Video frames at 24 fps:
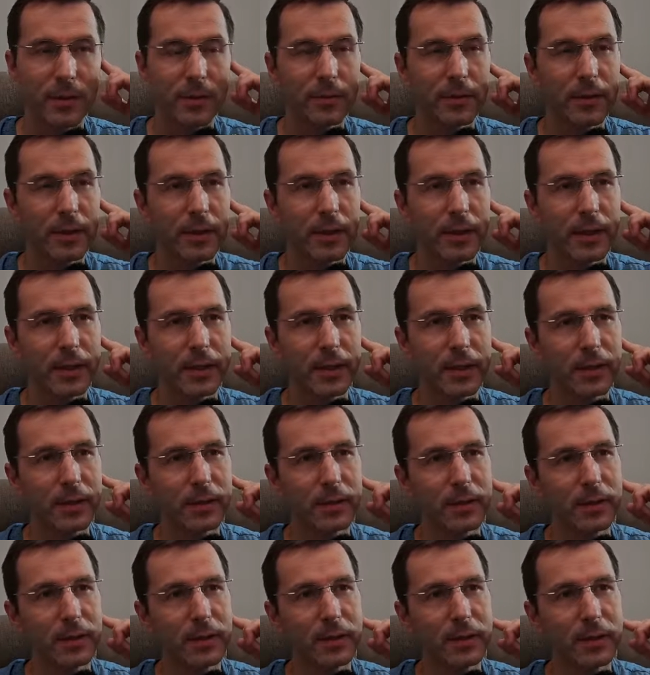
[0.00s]
regarding
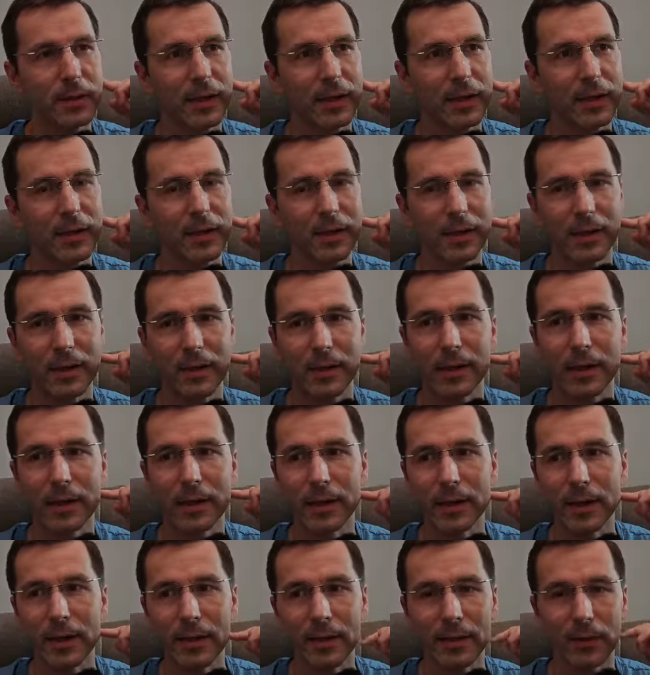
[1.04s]
the
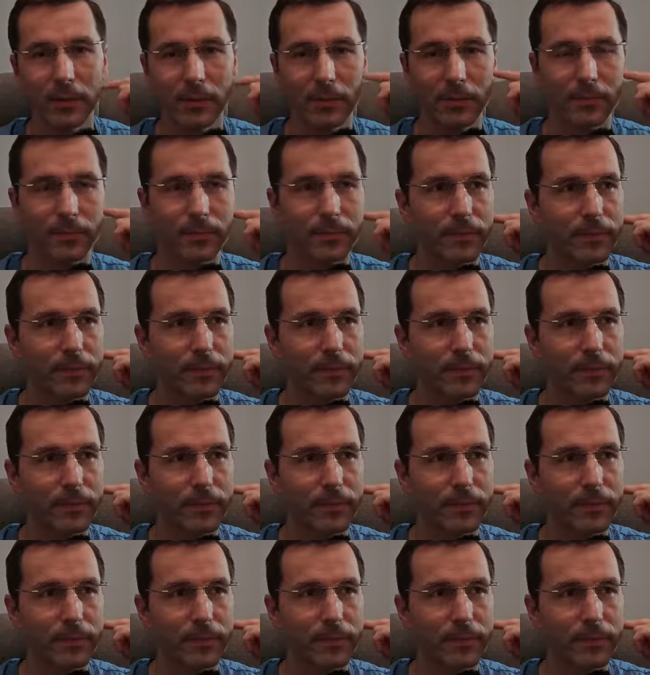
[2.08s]
ARRL